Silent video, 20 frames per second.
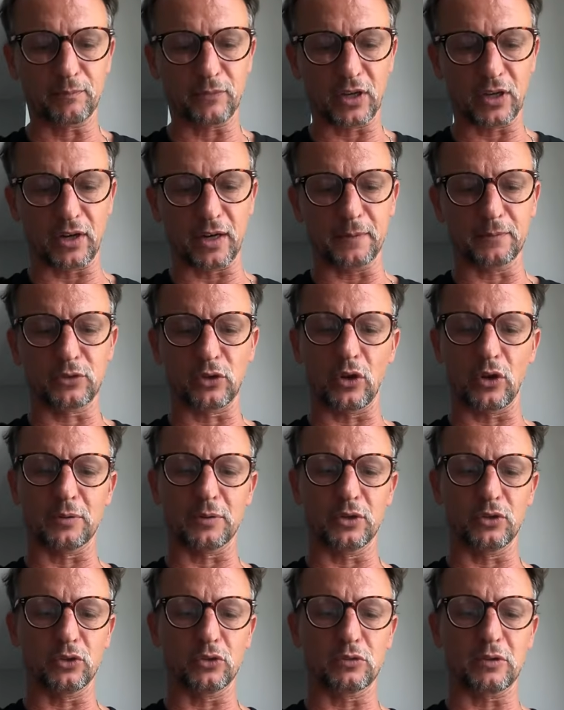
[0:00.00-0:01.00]
all right, so I'm
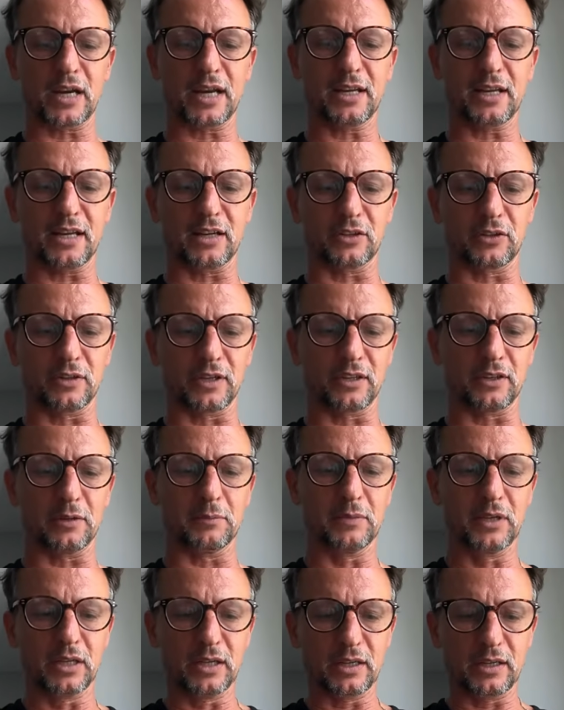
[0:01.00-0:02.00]
going to do right
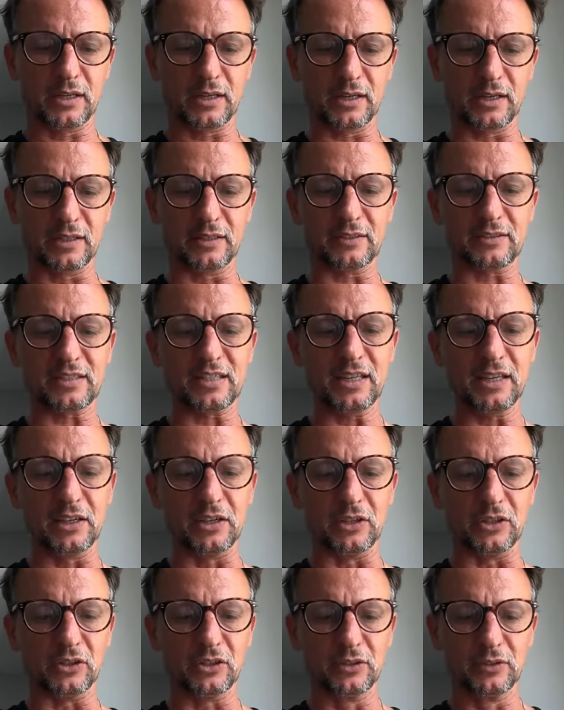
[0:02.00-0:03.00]
algorithm
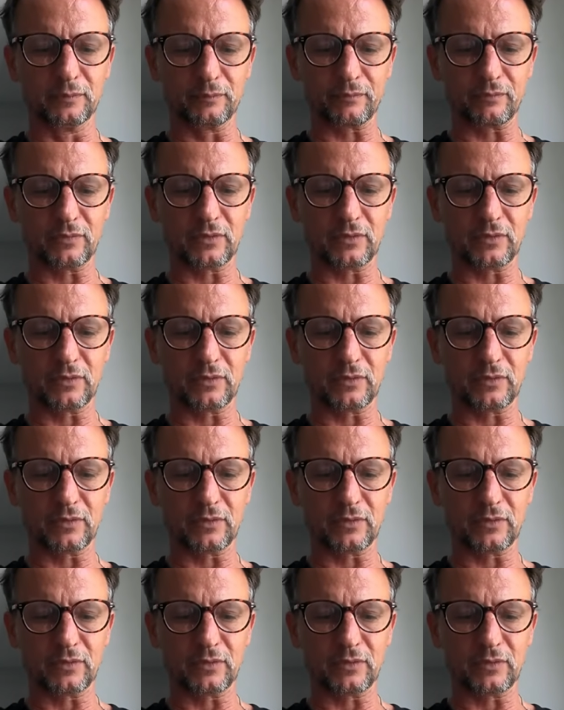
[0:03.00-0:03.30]
until